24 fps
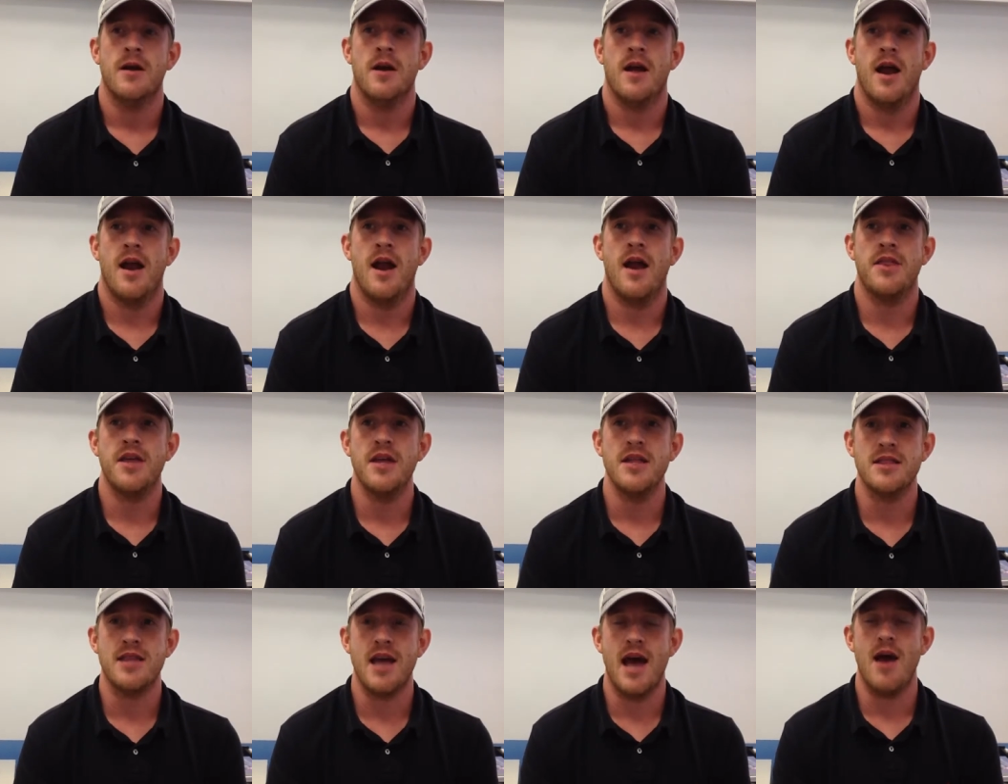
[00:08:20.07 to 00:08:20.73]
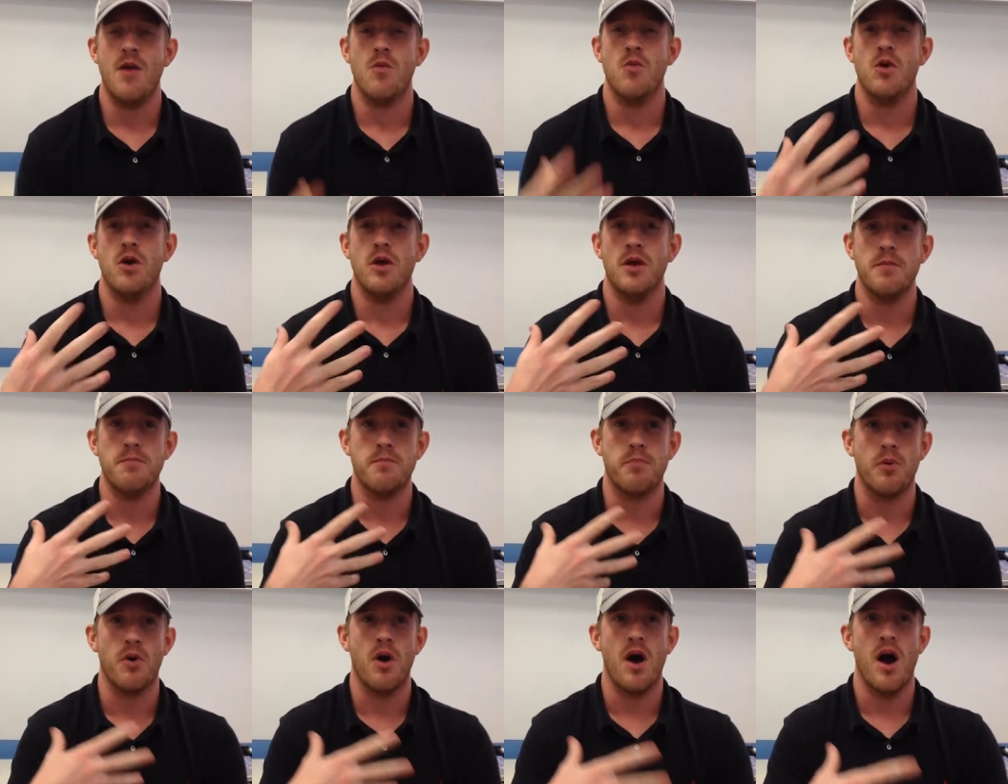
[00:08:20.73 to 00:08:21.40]
And I think that really
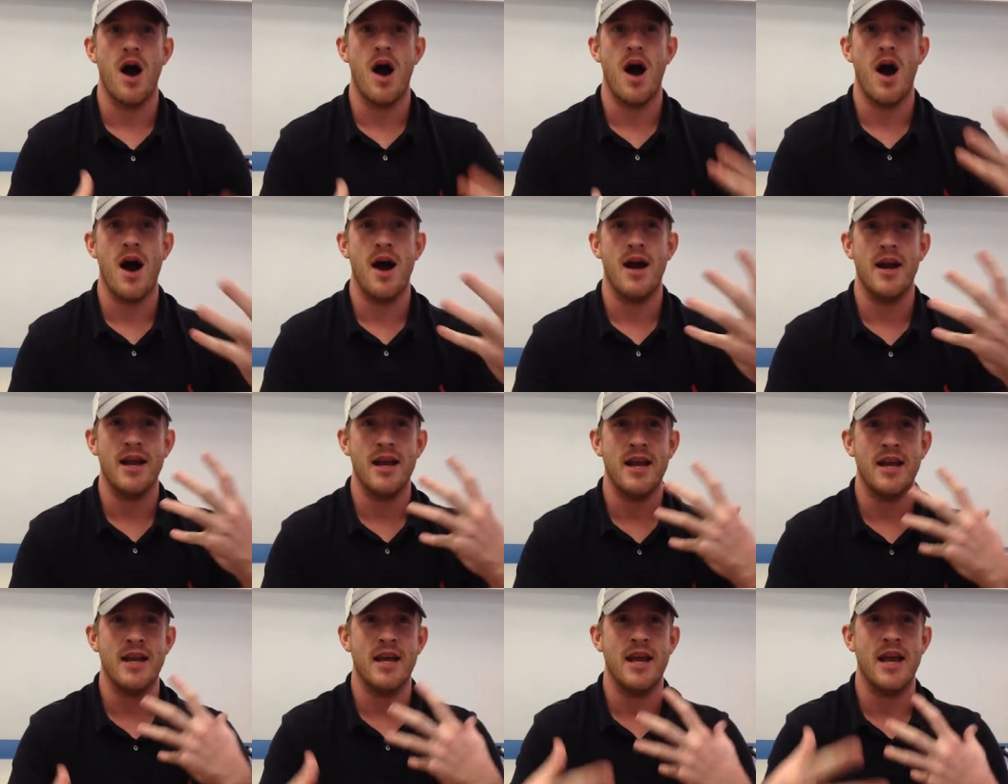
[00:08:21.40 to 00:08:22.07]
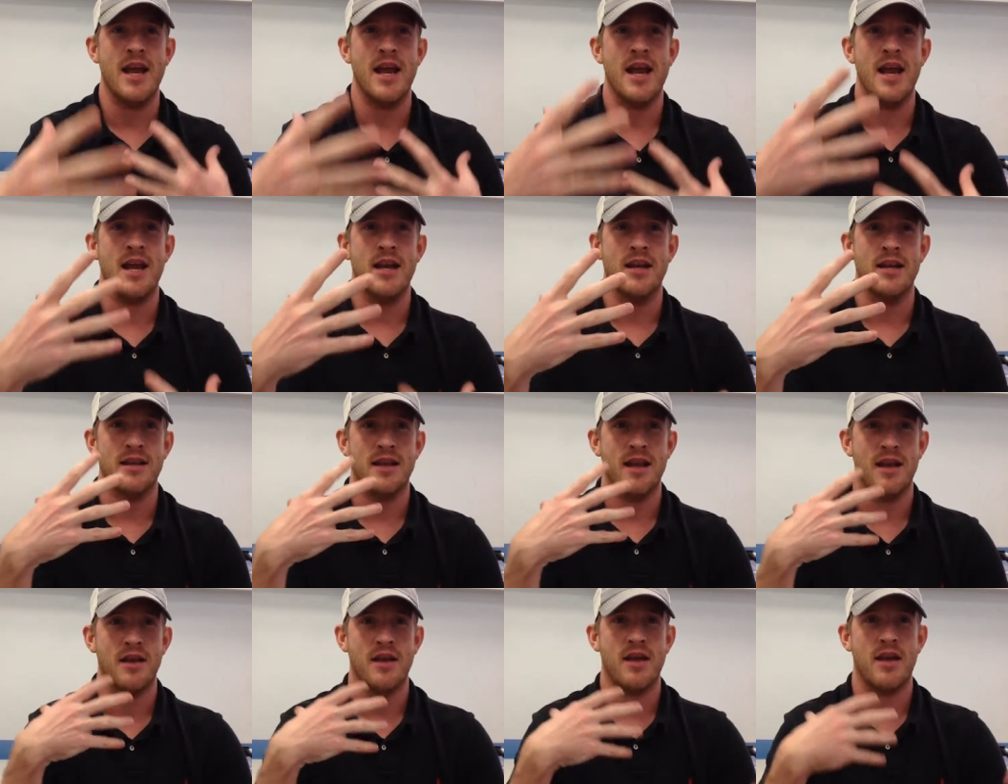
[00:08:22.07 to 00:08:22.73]
brought it in.
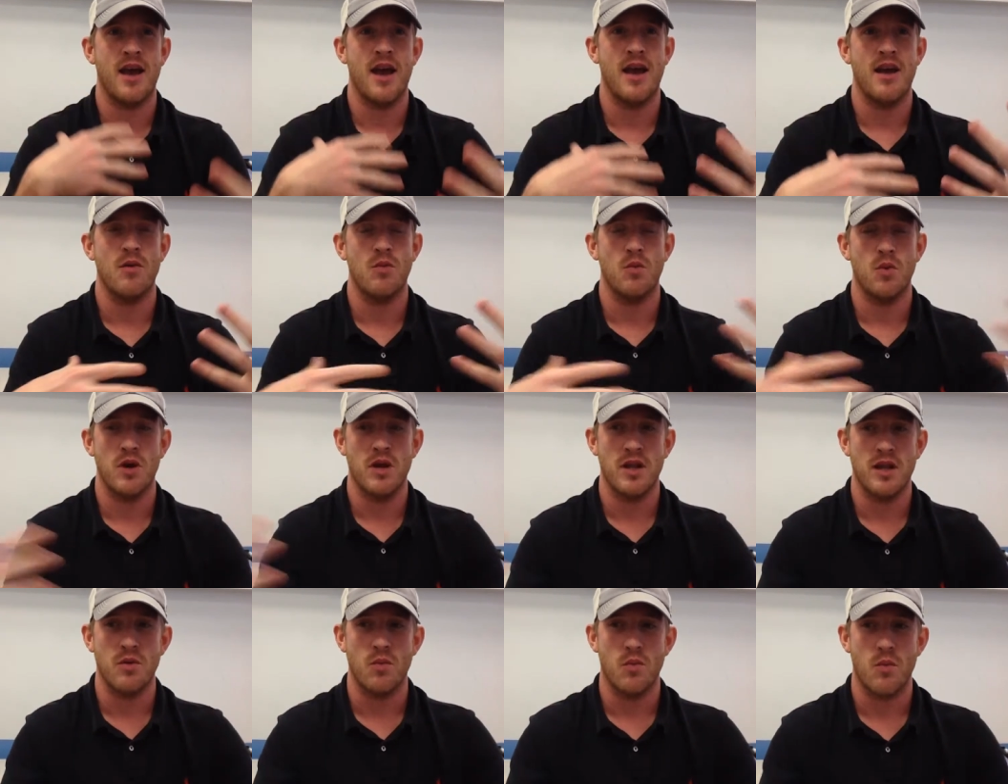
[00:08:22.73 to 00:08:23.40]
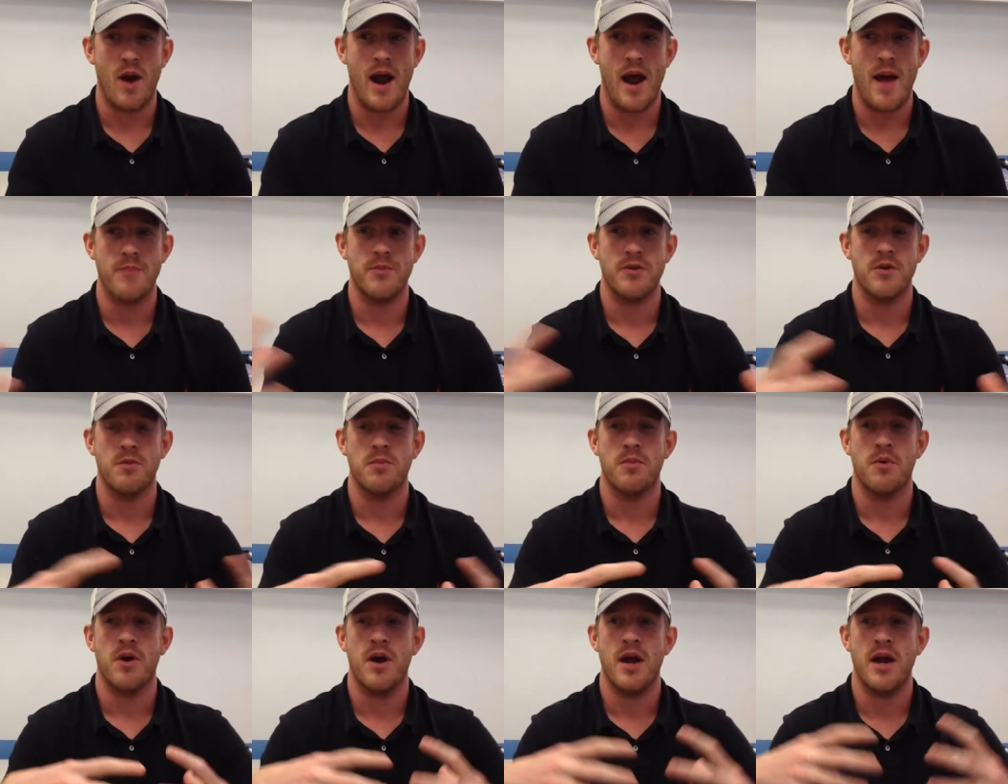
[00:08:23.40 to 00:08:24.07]
They kind of really wrapped their
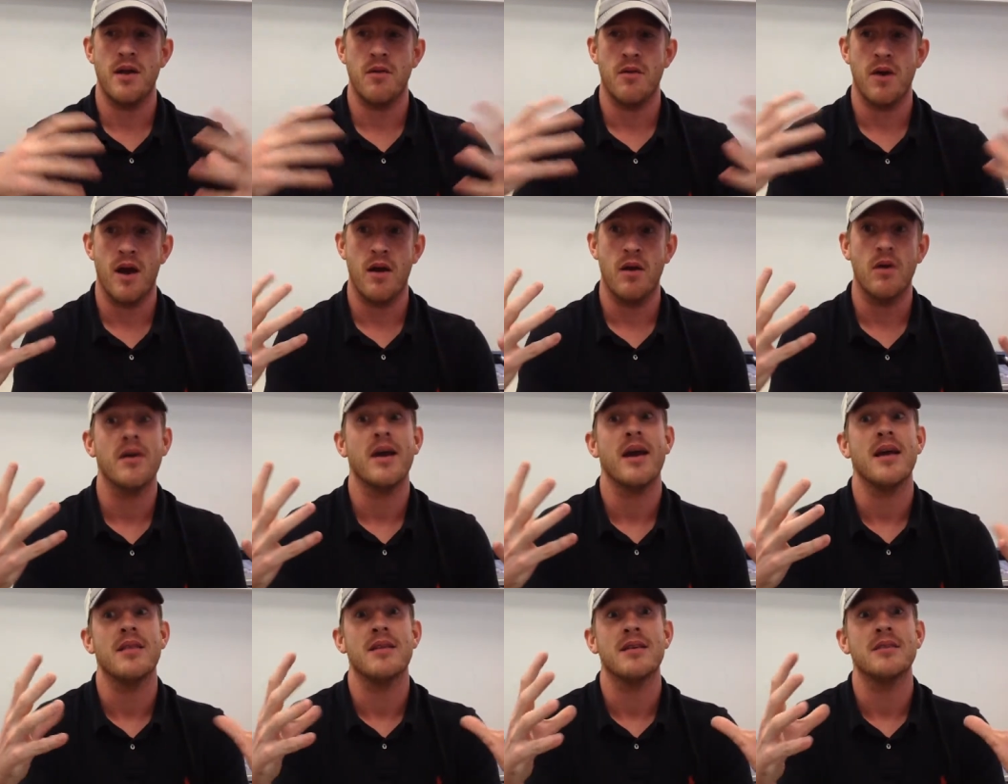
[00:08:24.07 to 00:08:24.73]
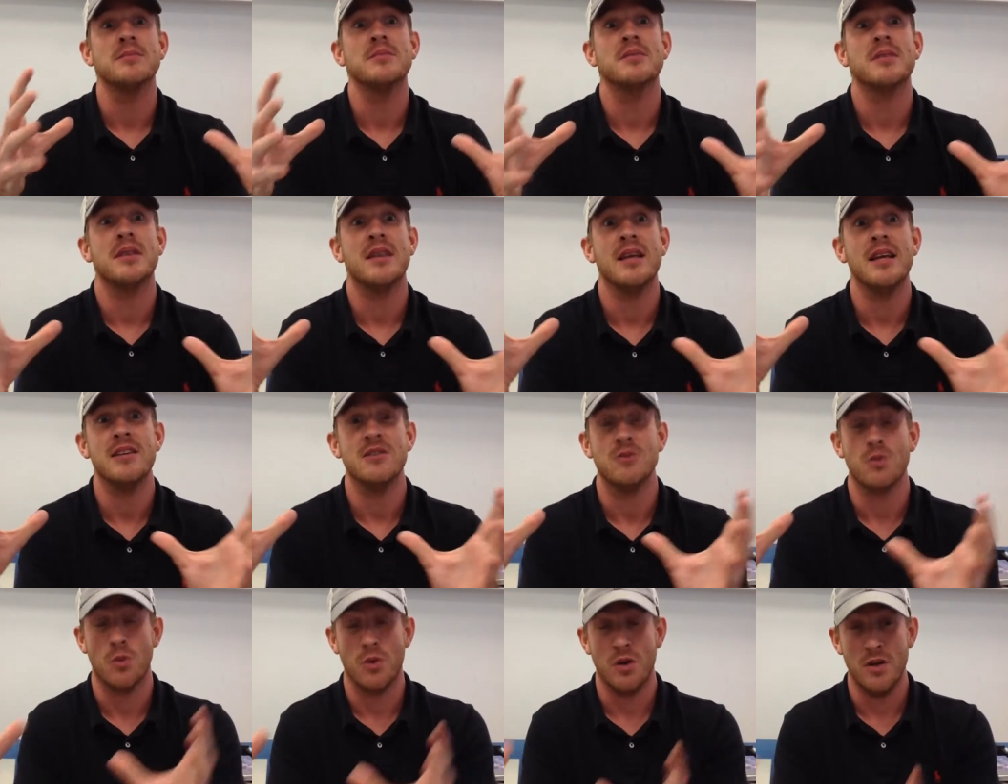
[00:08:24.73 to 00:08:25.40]
brain around, okay, some
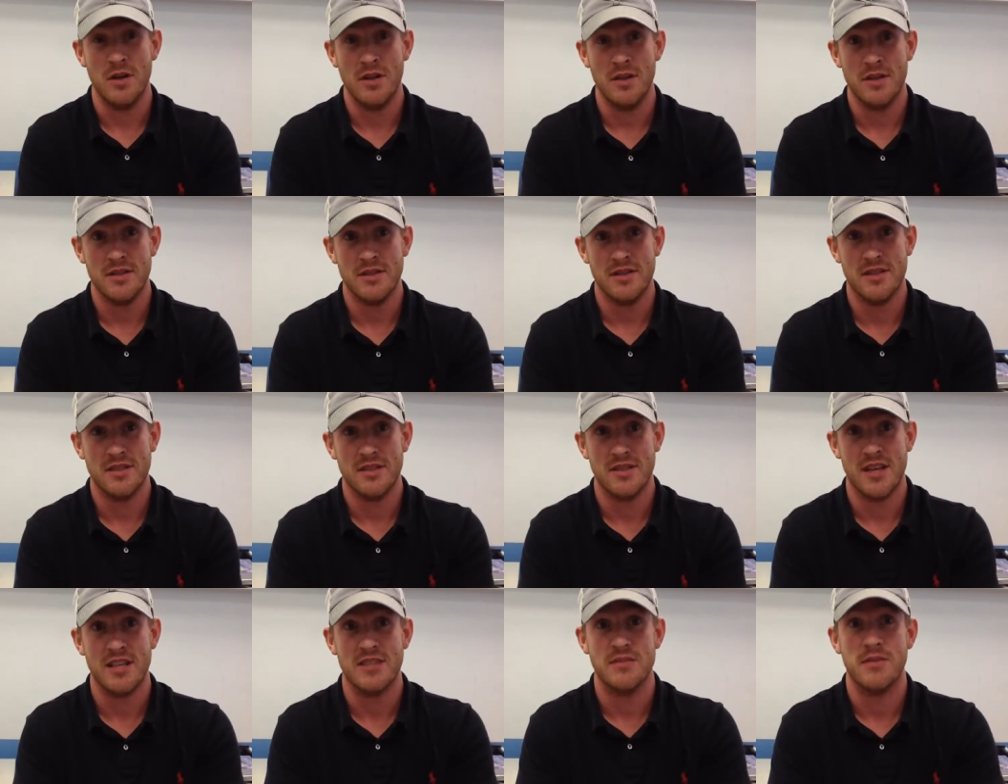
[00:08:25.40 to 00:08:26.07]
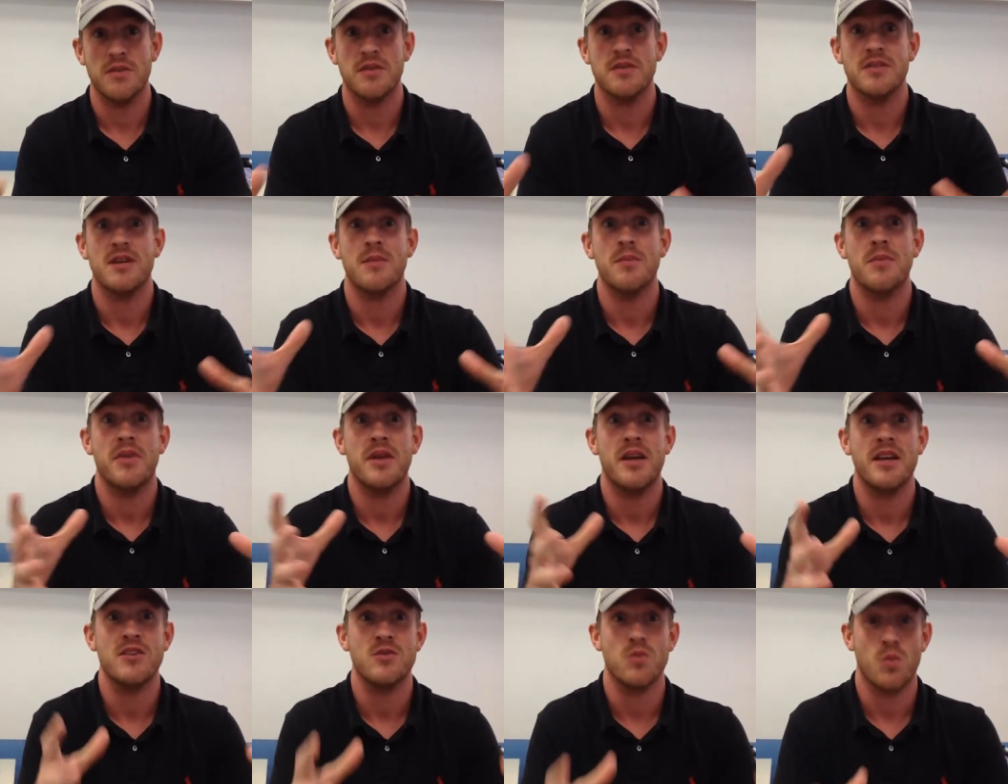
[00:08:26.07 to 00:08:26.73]
things were successful, some
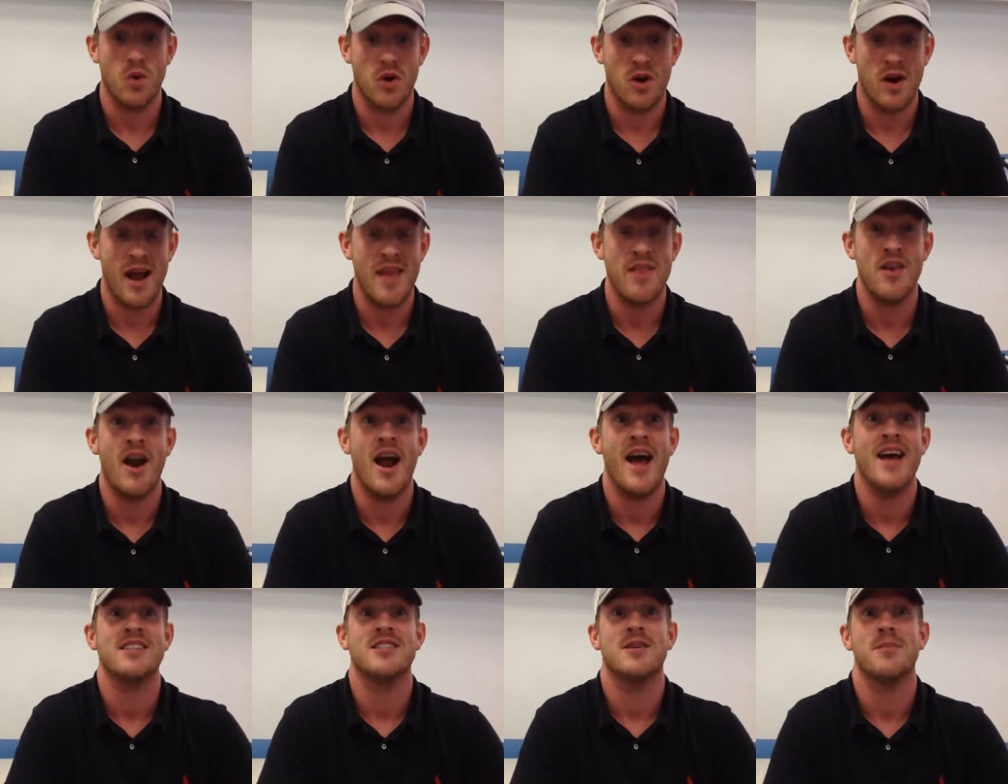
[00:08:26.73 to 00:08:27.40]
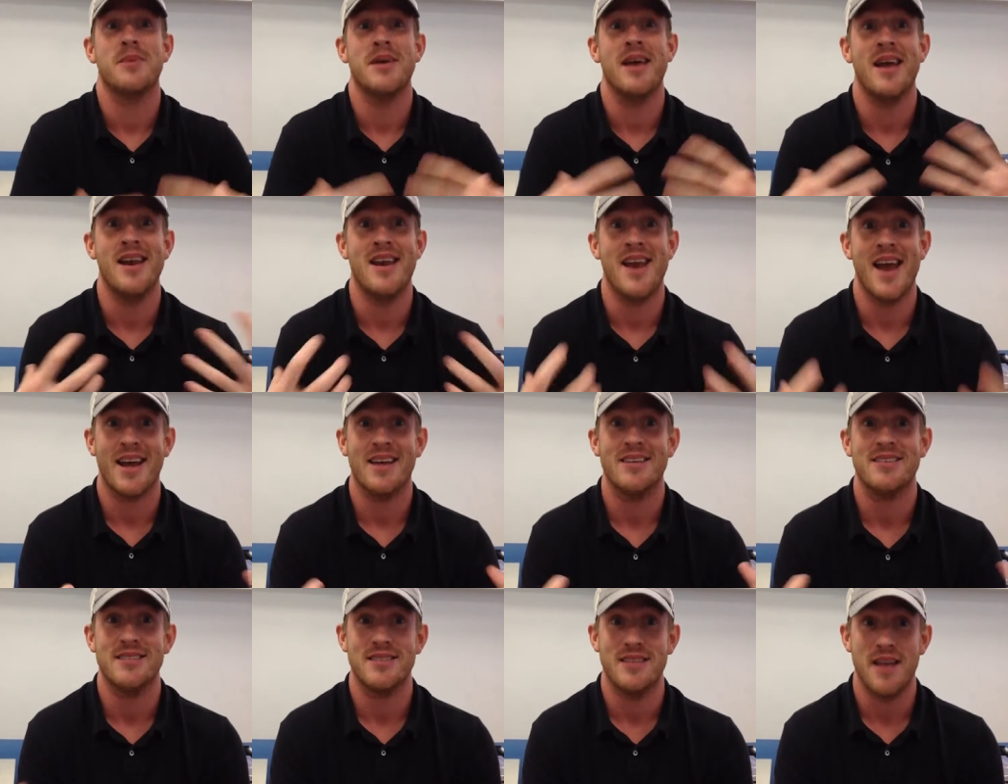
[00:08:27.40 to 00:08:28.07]
things were, and there has to be a
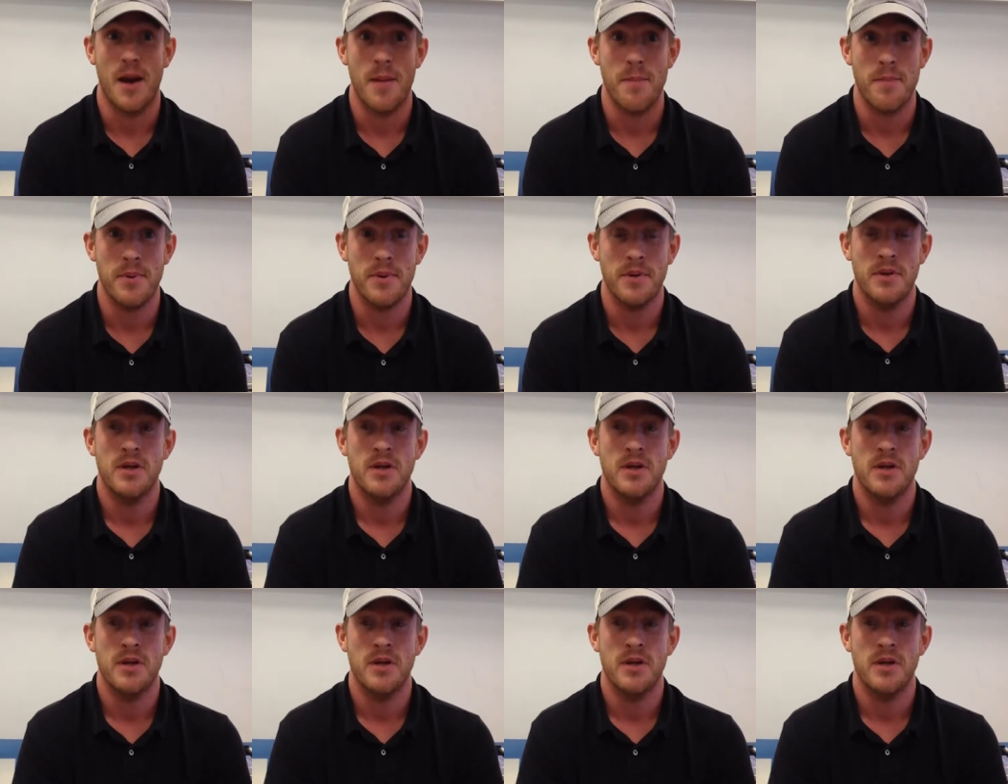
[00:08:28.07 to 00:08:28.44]
next step.